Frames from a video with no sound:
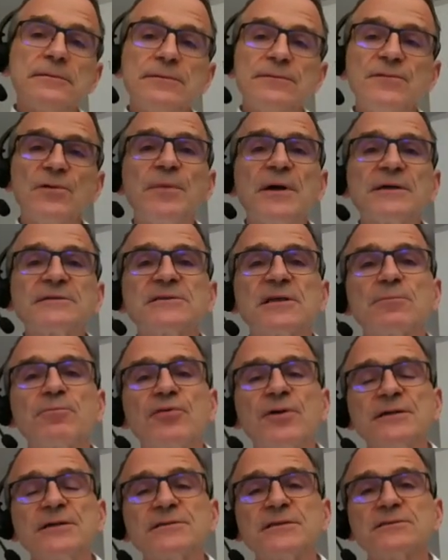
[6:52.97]
domestic
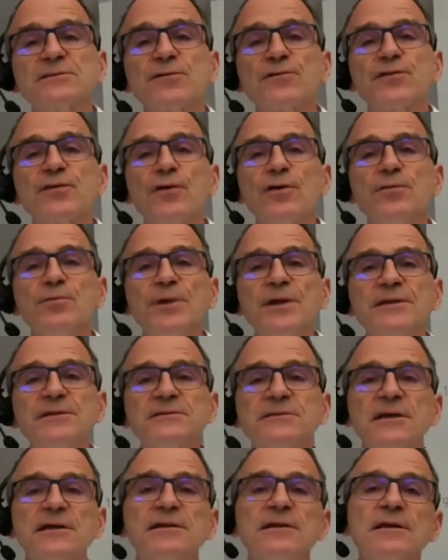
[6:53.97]
prices of
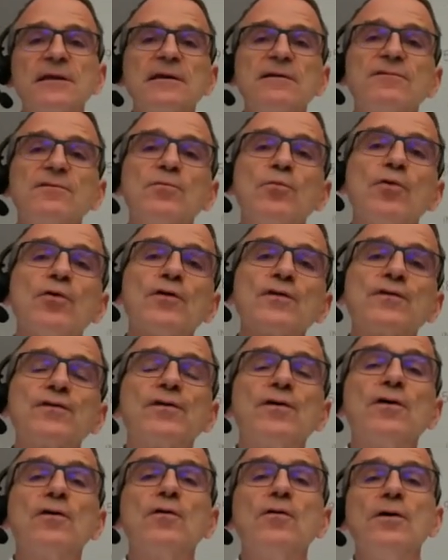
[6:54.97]
soybeans and even more
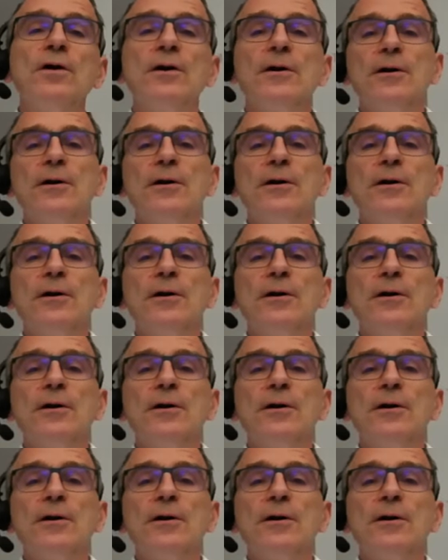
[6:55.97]
so